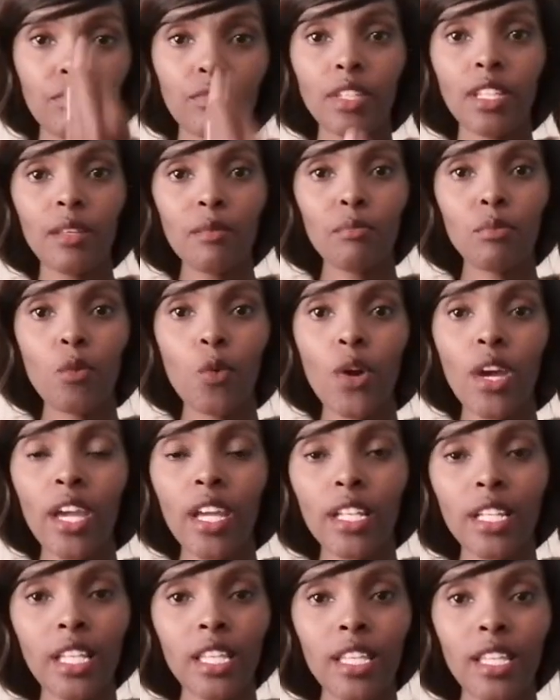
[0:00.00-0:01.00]
keep
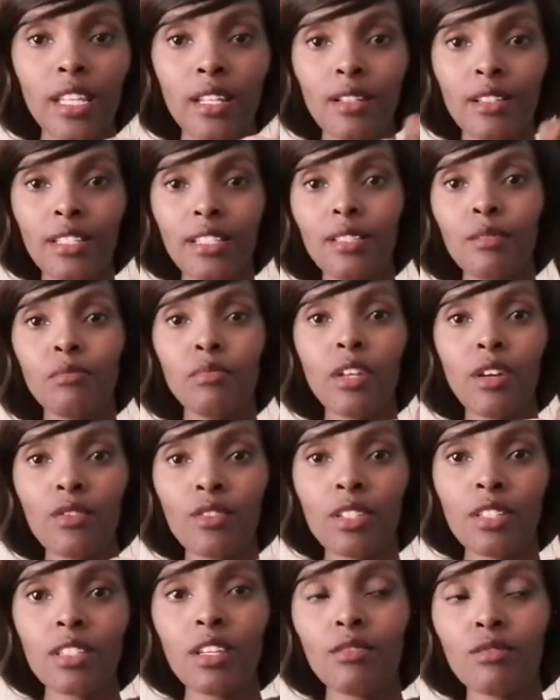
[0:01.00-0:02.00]
quiet, and then deep down
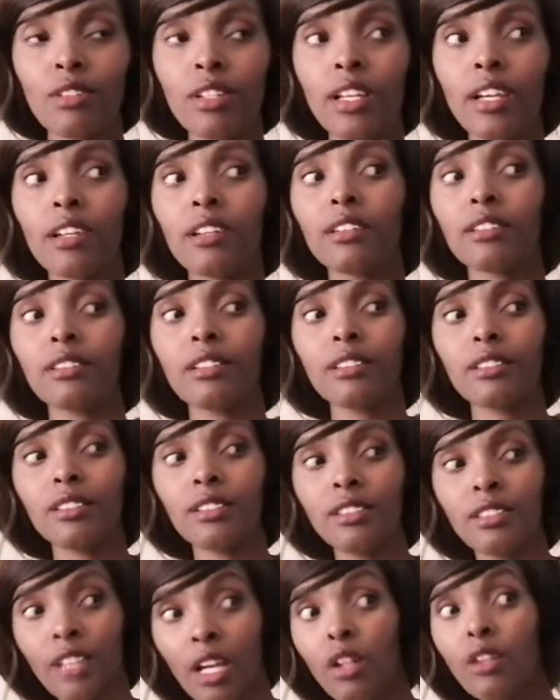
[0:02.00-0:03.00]
inside you're like,
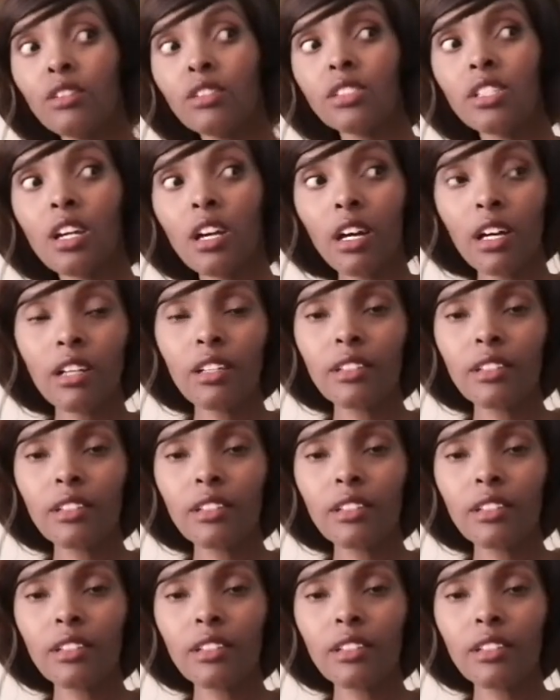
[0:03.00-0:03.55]
told ya.